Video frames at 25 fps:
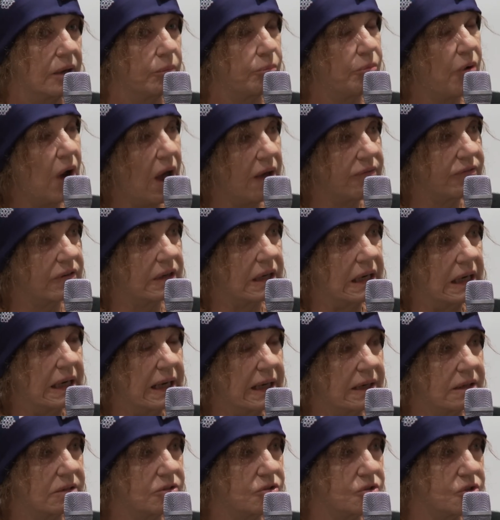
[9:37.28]
private
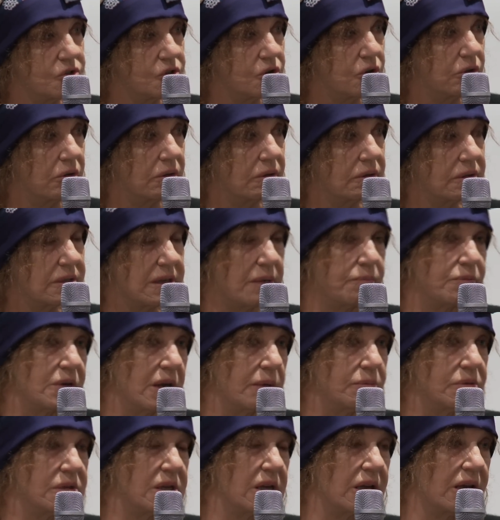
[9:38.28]
collectors, and
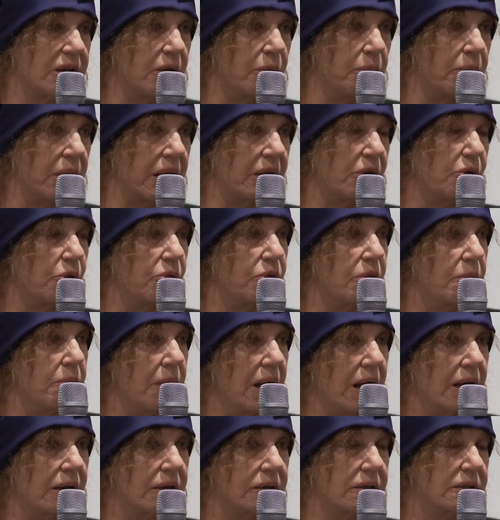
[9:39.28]
sometimes they come back on the
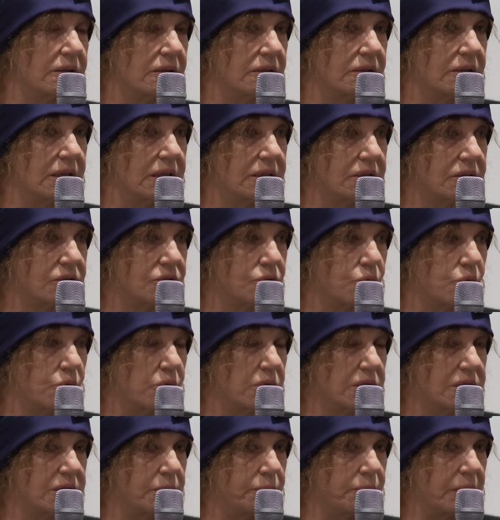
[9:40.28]
market and there's
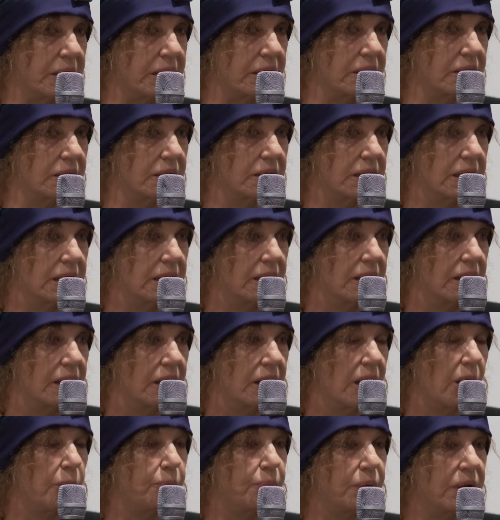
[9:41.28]
always a big
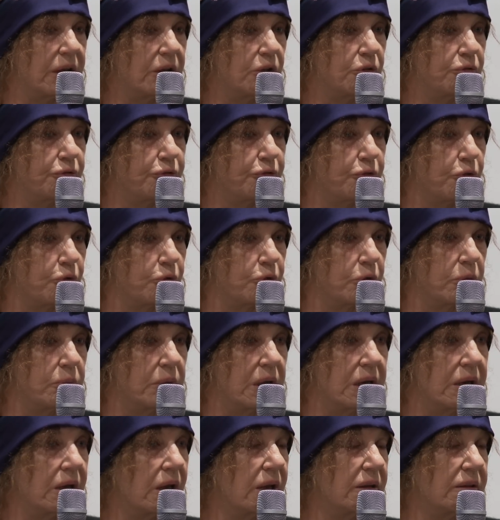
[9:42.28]
appeal for them.
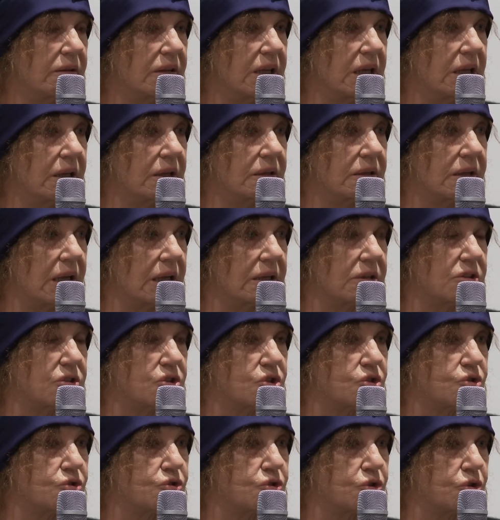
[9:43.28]
And I think
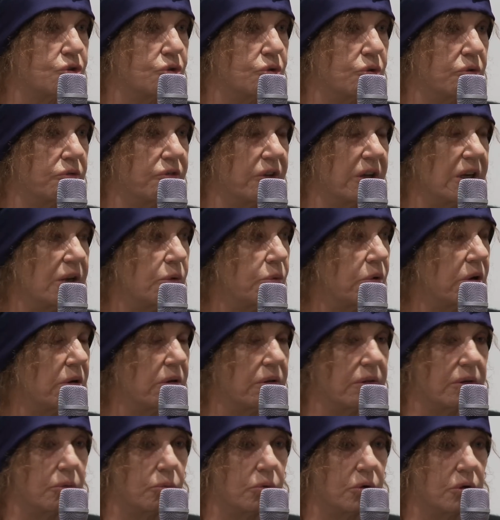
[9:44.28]
that's true of anywhere
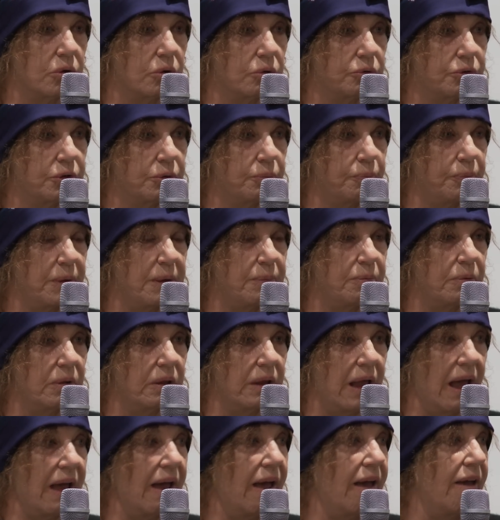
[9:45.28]
in the world, that
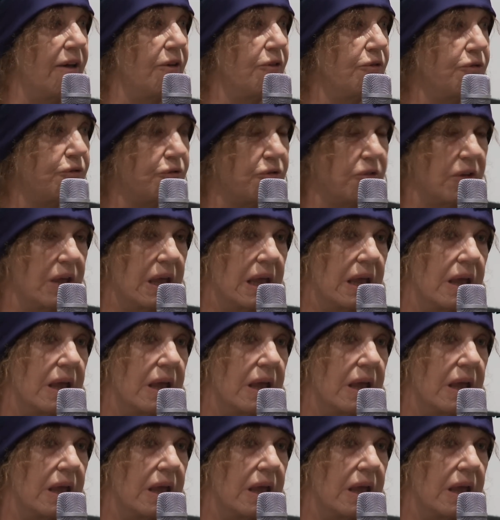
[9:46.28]
people have